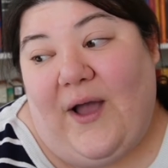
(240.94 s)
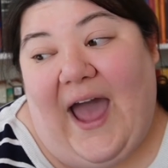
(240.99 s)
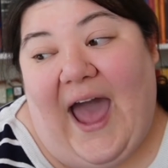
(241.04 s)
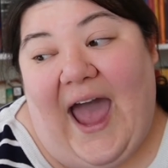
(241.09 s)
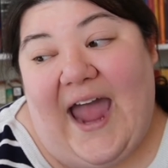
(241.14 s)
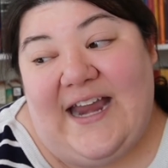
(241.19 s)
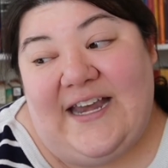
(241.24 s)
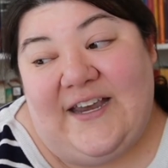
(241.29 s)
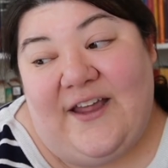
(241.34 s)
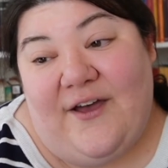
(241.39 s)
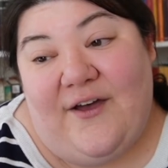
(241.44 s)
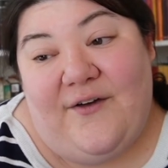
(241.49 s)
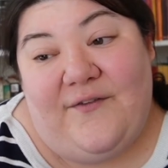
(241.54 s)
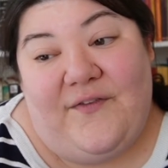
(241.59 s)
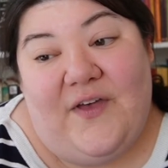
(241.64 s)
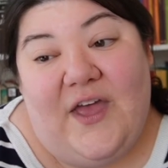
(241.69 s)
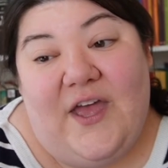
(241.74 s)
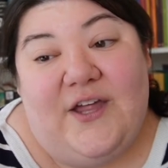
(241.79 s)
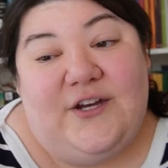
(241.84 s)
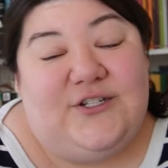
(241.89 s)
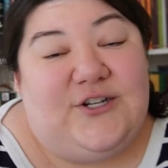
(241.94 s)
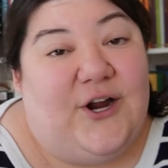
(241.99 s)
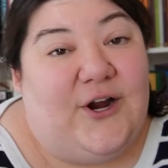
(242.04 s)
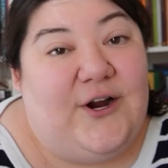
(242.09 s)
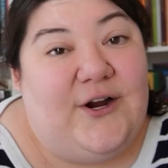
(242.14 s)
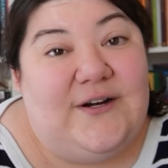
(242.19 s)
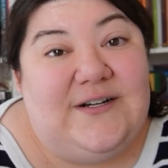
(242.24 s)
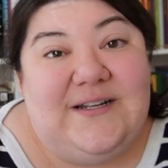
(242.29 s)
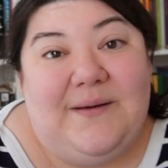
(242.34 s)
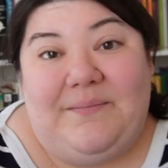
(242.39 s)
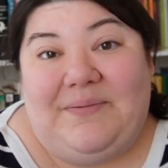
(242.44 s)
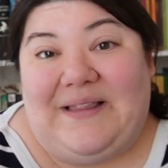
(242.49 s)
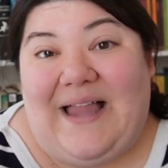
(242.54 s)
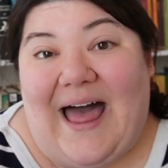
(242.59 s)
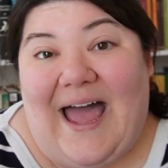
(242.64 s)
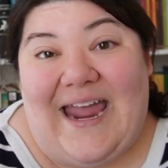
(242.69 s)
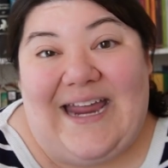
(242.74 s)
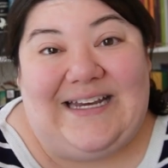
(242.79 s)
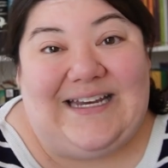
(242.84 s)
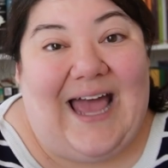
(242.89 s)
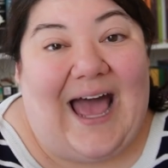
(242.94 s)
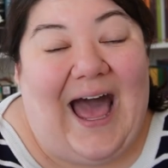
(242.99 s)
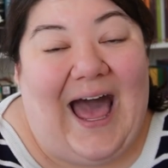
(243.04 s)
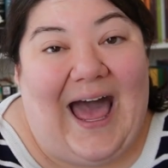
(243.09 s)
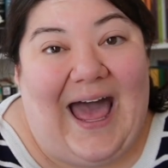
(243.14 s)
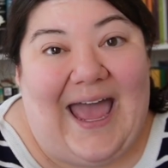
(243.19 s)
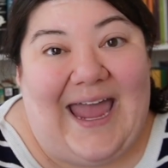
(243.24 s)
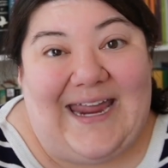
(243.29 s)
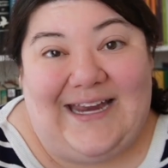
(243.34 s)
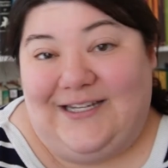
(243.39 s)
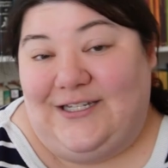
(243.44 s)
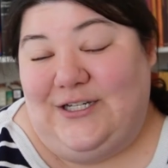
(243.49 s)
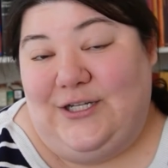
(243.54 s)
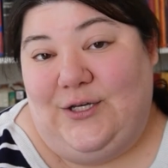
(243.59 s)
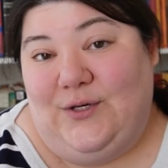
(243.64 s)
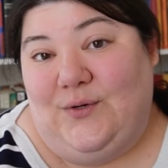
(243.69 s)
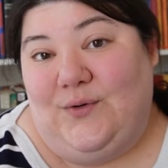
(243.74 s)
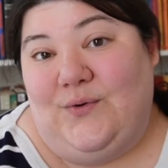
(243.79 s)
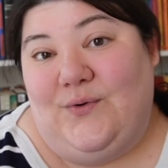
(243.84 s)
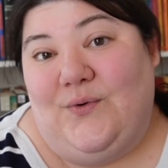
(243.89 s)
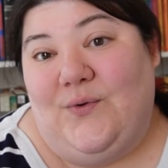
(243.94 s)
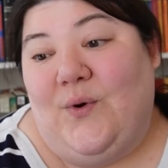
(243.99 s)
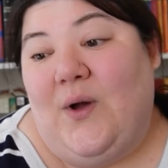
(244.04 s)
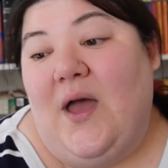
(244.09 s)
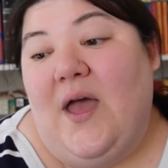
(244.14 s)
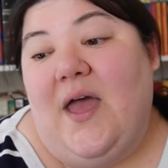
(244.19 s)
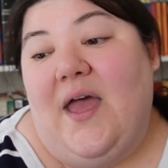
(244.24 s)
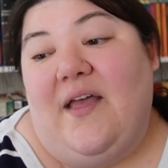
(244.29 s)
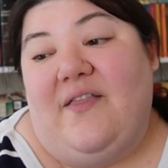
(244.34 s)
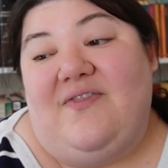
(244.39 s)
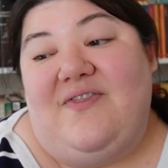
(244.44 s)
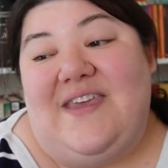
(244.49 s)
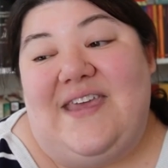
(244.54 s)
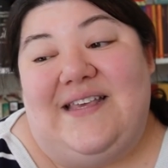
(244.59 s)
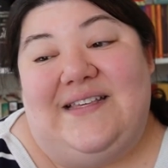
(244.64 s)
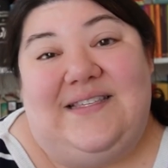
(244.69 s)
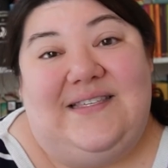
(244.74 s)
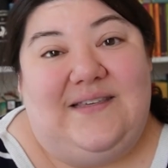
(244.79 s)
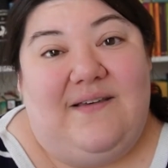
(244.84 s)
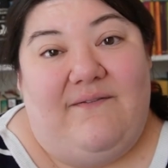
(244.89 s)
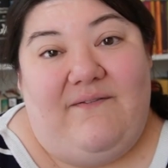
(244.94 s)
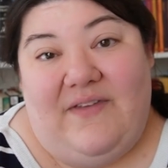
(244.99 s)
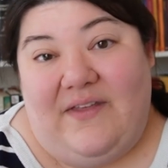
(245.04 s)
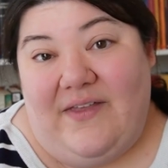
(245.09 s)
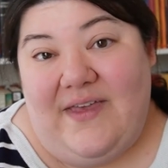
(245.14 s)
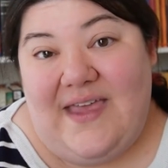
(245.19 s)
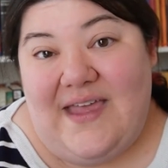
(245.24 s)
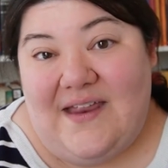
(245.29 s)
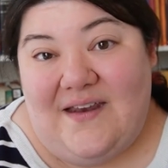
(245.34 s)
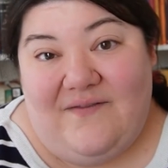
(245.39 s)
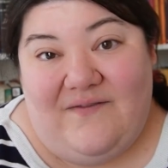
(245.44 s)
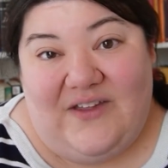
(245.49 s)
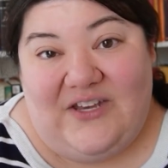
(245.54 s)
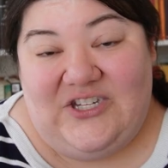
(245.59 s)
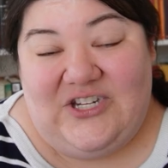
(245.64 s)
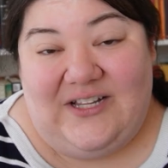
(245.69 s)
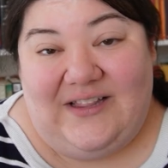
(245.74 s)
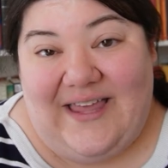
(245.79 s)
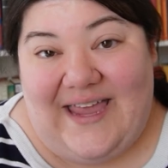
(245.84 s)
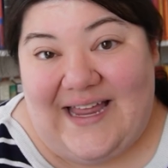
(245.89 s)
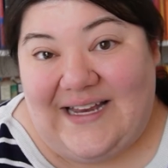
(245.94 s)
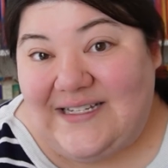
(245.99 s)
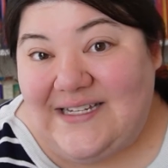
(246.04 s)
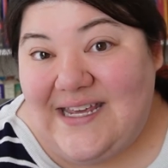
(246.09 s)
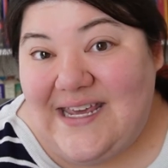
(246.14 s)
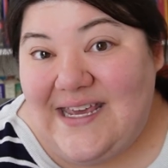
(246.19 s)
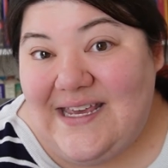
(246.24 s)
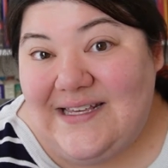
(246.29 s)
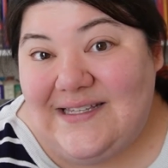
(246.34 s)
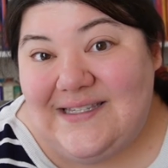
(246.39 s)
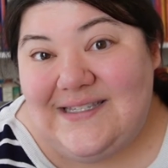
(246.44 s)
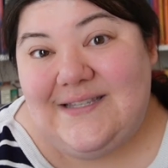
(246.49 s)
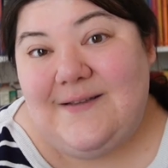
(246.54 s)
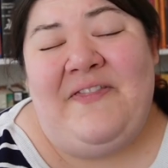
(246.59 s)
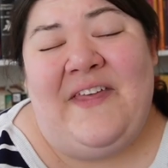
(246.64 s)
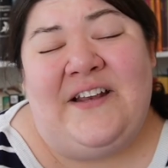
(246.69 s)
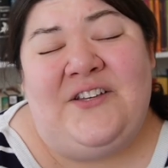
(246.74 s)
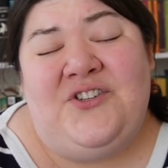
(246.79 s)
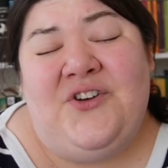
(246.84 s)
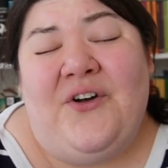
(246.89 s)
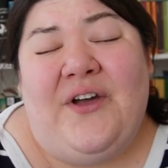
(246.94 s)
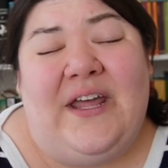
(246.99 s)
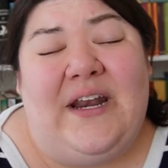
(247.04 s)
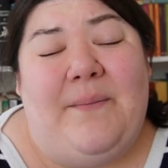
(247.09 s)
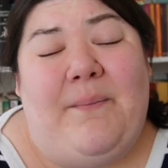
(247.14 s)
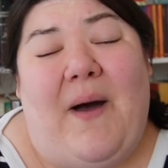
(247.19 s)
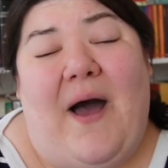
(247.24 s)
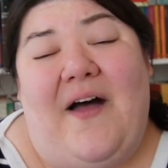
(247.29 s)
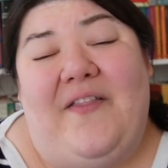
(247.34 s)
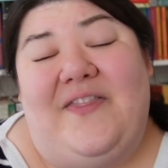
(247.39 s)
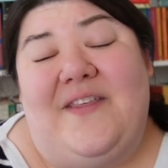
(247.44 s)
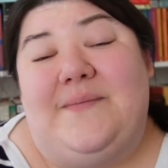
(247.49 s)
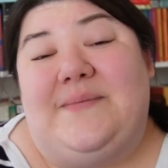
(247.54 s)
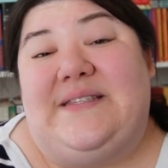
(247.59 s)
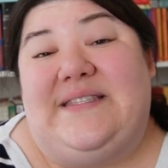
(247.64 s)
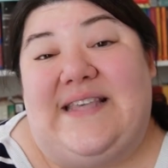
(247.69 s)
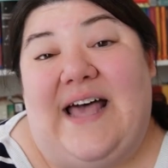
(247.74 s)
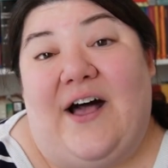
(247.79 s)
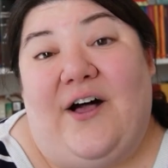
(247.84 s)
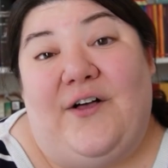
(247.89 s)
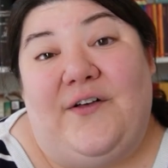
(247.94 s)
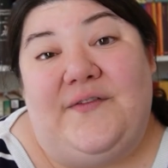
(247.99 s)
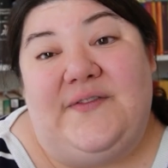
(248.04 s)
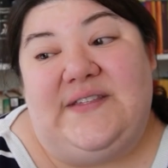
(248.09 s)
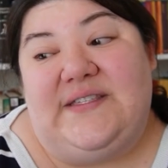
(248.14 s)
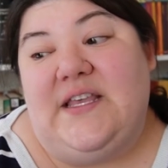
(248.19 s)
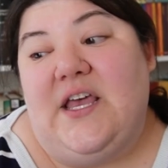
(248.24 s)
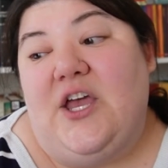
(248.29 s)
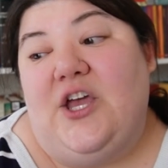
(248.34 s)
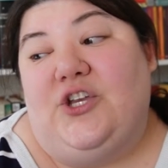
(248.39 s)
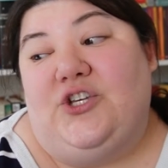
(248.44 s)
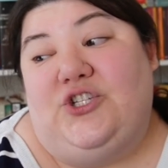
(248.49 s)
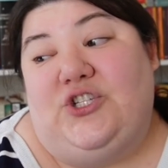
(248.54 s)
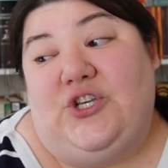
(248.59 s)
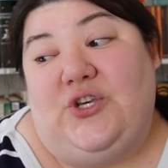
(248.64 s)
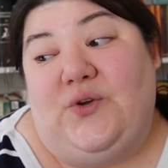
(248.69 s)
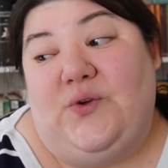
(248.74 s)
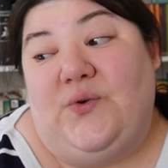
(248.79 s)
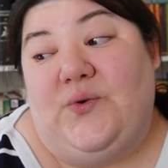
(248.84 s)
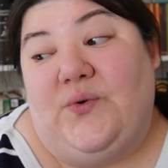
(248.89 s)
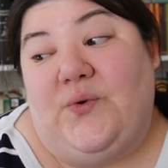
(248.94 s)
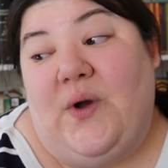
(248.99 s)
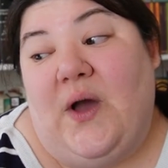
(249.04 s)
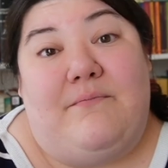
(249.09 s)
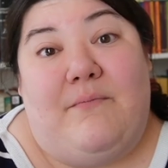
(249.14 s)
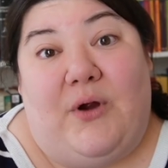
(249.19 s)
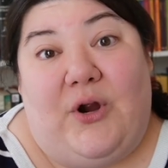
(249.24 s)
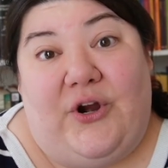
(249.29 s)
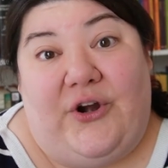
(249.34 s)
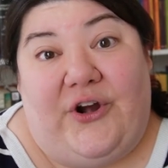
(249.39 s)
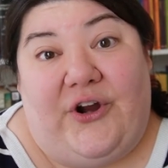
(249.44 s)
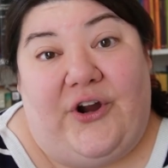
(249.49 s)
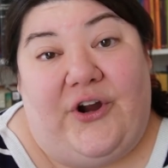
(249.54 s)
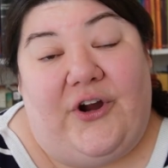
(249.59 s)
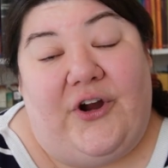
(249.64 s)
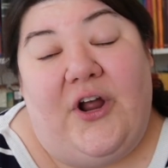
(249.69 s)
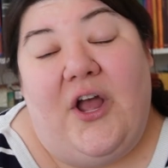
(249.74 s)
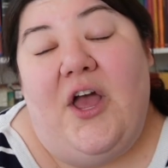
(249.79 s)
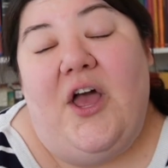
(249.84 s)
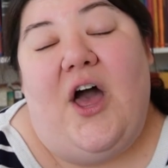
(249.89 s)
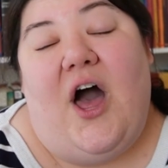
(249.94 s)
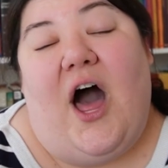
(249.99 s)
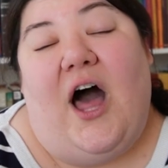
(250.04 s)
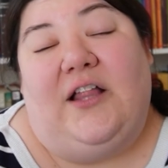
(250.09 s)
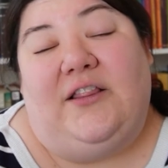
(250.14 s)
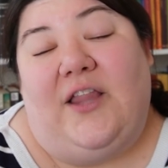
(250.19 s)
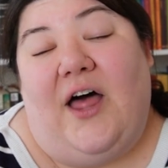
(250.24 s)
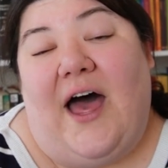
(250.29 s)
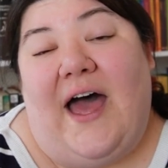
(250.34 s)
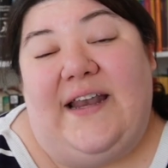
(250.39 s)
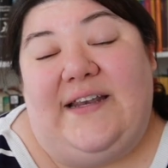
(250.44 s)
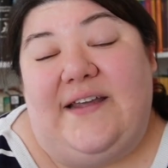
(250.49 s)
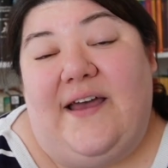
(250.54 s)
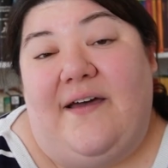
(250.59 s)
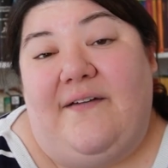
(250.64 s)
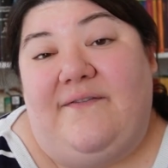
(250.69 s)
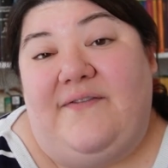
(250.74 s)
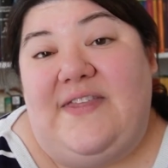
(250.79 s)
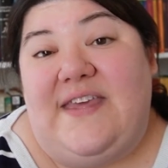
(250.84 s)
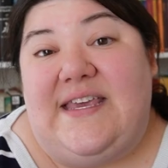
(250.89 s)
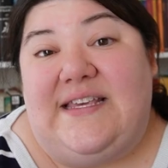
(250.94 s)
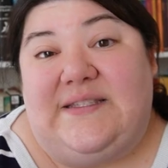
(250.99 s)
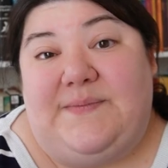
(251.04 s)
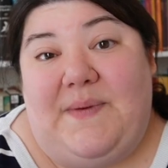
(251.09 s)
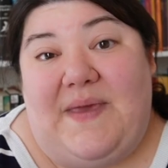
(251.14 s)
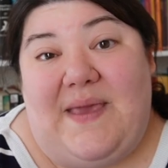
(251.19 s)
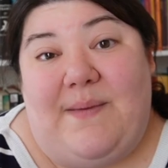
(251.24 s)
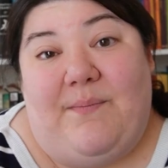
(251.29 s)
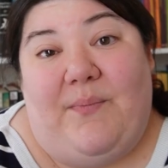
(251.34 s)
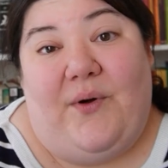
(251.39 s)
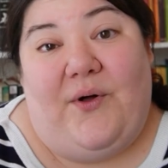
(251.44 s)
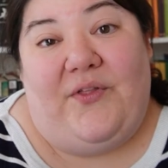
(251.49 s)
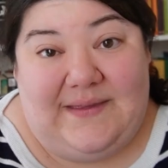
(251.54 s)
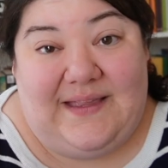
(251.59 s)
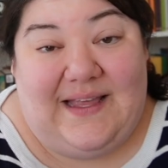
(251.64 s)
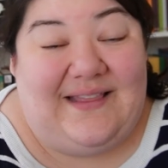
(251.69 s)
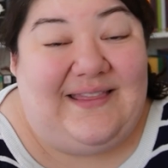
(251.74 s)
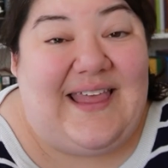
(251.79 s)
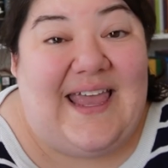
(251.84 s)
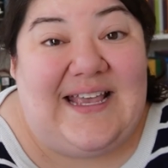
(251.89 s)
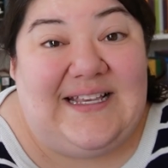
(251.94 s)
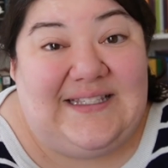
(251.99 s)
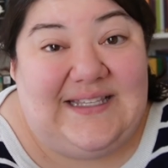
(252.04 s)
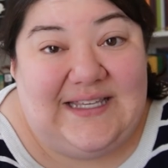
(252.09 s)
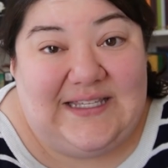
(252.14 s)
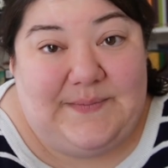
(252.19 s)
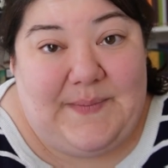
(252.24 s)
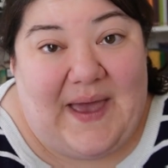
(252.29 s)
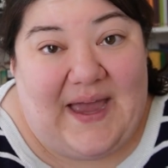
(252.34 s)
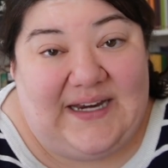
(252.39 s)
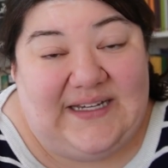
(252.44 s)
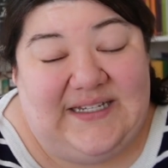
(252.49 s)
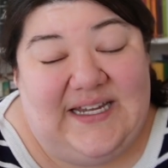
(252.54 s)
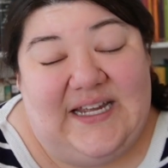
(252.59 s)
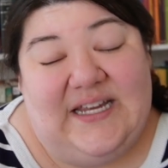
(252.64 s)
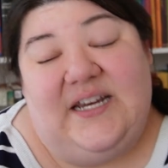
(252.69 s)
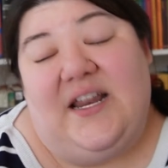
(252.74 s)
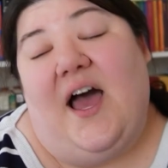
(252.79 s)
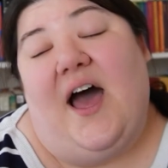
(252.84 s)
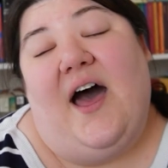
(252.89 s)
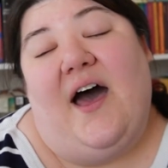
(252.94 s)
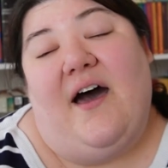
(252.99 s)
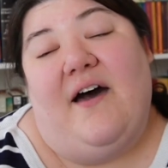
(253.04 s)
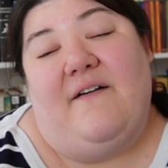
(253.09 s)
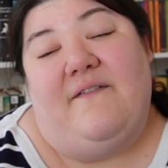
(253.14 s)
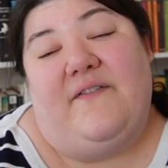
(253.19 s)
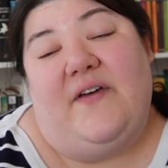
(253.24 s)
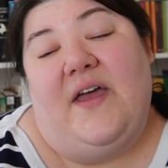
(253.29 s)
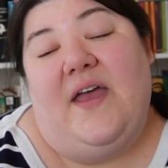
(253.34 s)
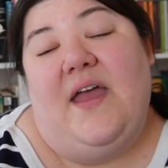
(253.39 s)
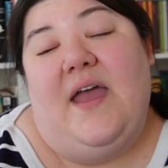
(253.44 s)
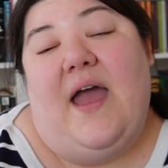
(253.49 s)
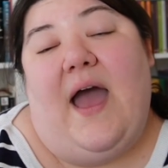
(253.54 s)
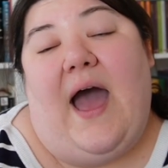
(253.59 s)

kind of turned a blind eye to these civilian vigilantes that took it upon themselves to murder a lot of these people that they suspected of